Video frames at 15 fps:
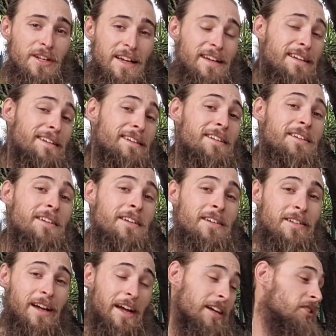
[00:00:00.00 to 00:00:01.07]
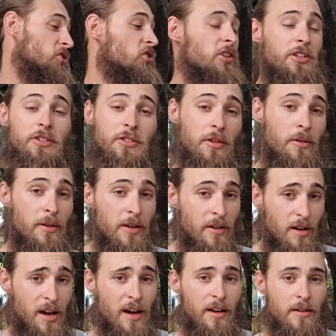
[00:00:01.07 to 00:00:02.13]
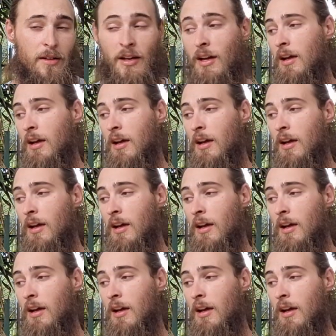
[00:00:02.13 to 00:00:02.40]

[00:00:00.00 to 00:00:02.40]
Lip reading: and actually do a grind.